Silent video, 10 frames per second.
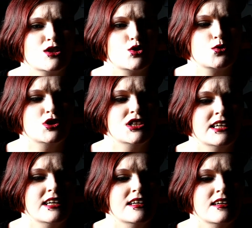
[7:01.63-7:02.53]
So
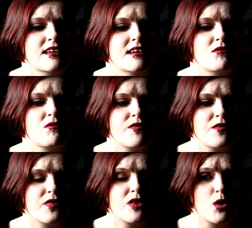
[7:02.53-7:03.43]
she
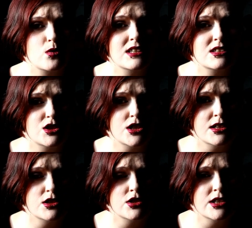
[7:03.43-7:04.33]
goes in to change his